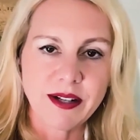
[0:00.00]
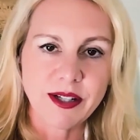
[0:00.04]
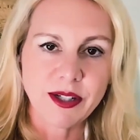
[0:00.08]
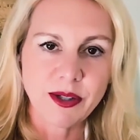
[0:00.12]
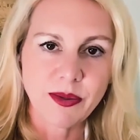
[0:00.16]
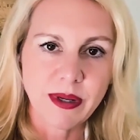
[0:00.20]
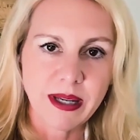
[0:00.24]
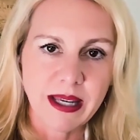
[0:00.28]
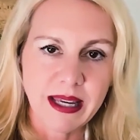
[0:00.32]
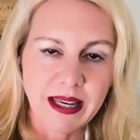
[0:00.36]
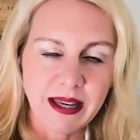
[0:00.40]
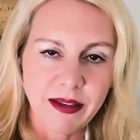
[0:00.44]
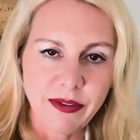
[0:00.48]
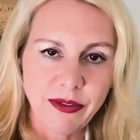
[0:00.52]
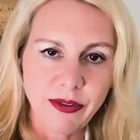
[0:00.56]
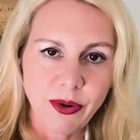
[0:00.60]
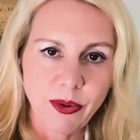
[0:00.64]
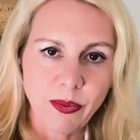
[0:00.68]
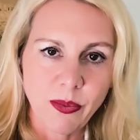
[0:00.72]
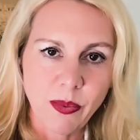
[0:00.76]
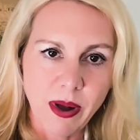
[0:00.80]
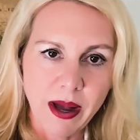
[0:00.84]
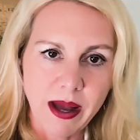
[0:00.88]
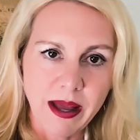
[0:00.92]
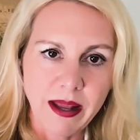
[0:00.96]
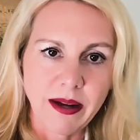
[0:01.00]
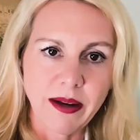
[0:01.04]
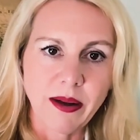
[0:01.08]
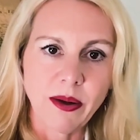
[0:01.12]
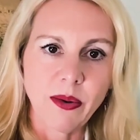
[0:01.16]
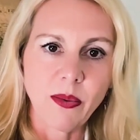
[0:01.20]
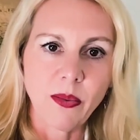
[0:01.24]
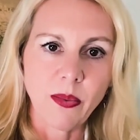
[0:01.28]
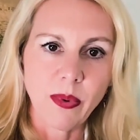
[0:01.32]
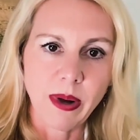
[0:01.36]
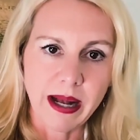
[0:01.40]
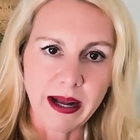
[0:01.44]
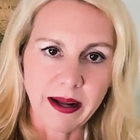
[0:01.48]
doing either one
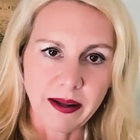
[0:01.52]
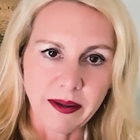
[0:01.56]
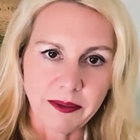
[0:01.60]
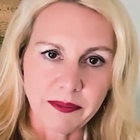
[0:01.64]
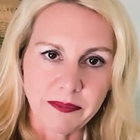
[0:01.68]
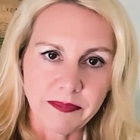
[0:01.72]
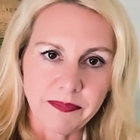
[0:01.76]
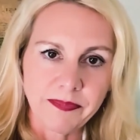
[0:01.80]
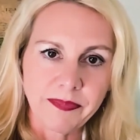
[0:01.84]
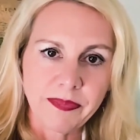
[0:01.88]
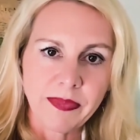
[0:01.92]
well.